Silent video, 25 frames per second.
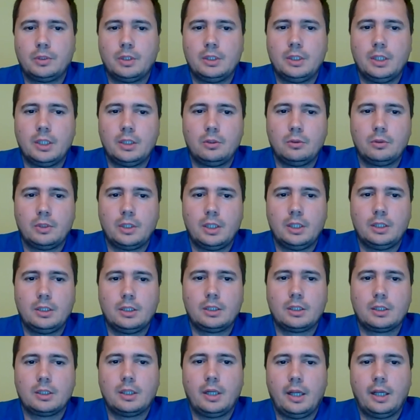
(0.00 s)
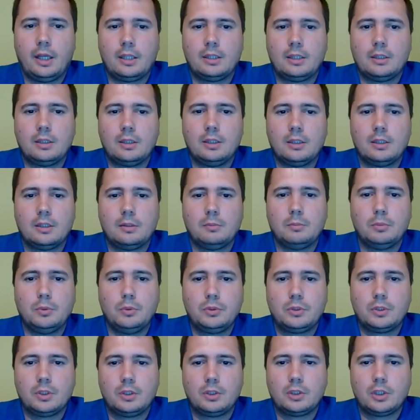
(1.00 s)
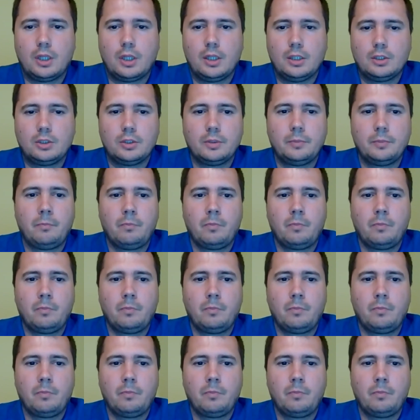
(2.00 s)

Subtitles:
detonator and the booster charge